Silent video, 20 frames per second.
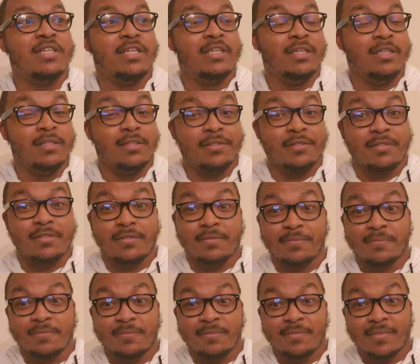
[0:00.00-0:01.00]
is,
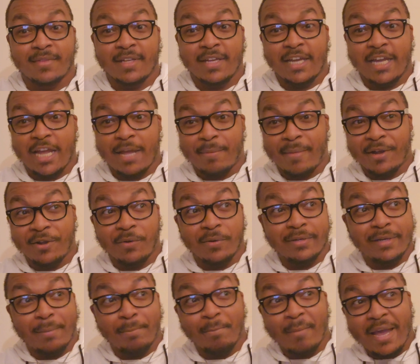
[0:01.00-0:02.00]
am I
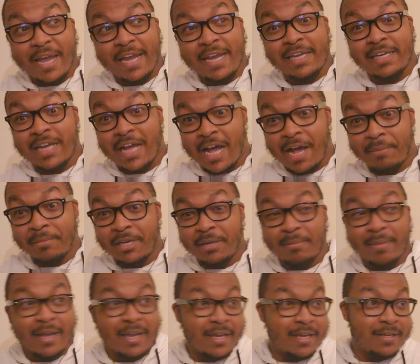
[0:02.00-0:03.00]
going to main Omni
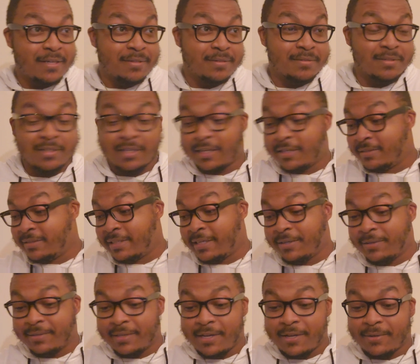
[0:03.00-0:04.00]
Man?
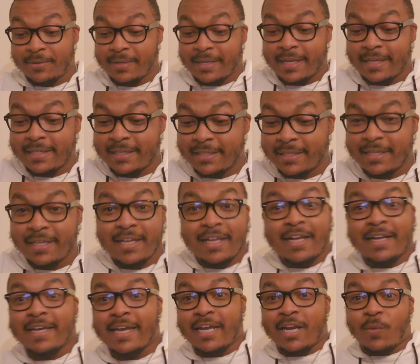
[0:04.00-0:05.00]
Oh no, Gotta
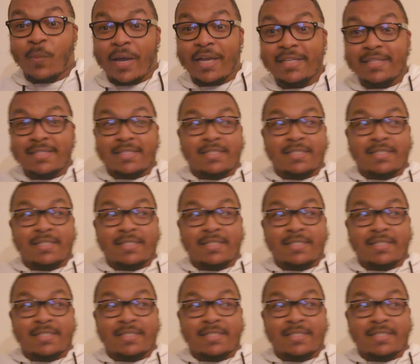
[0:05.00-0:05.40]
gotta wait and